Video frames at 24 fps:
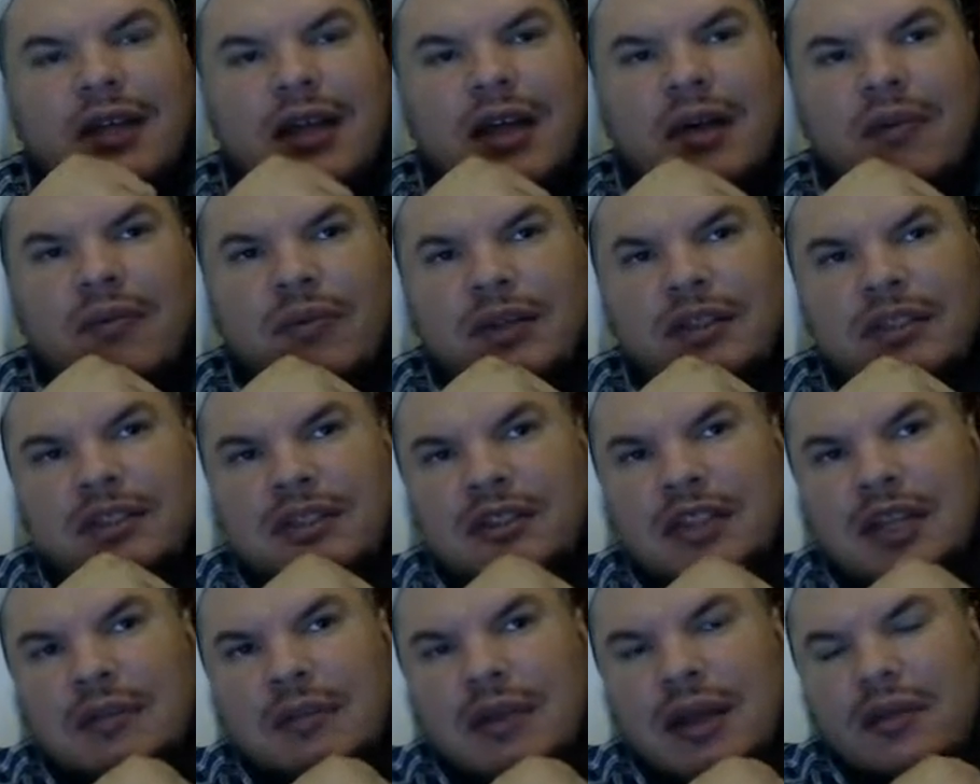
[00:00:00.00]
at which
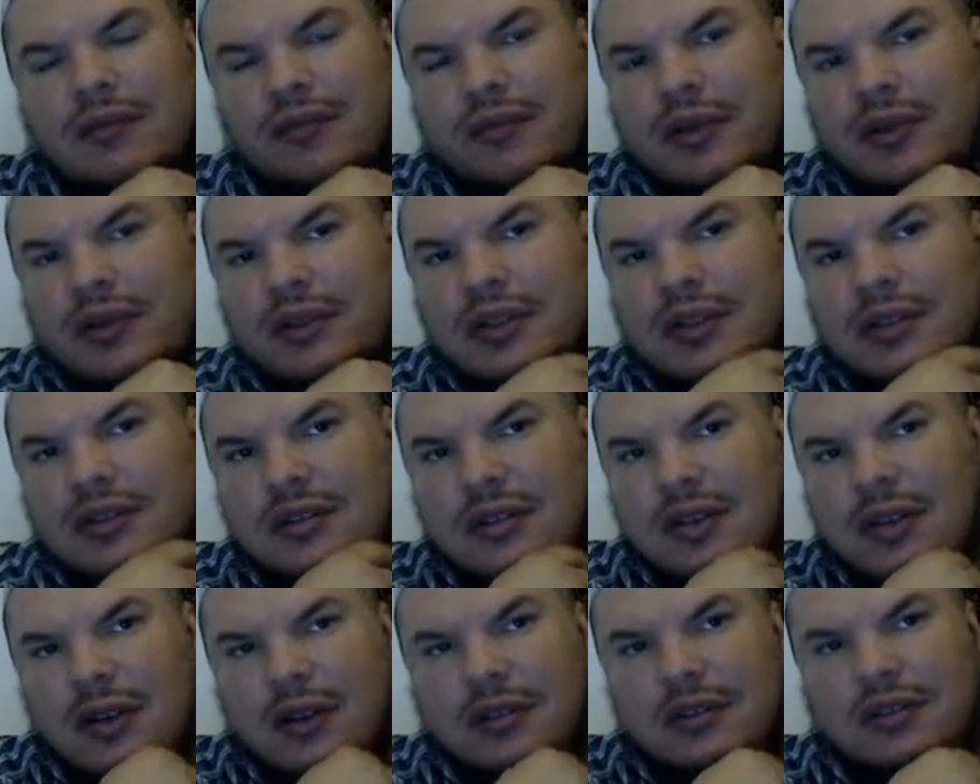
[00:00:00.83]
they may feel
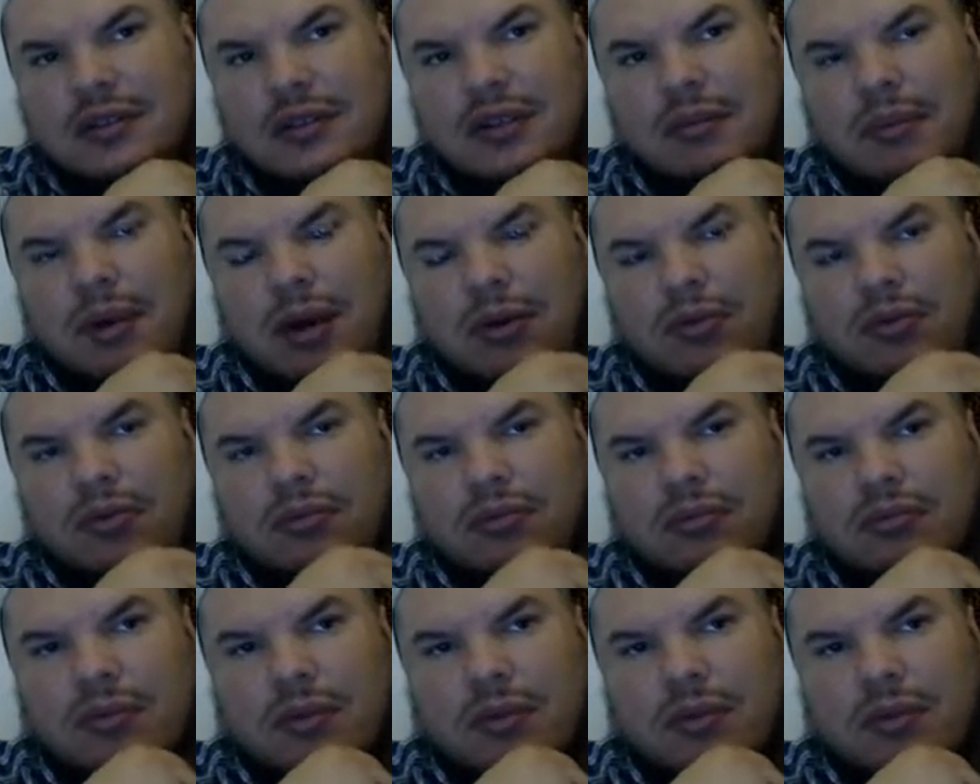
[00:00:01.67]
disgust about,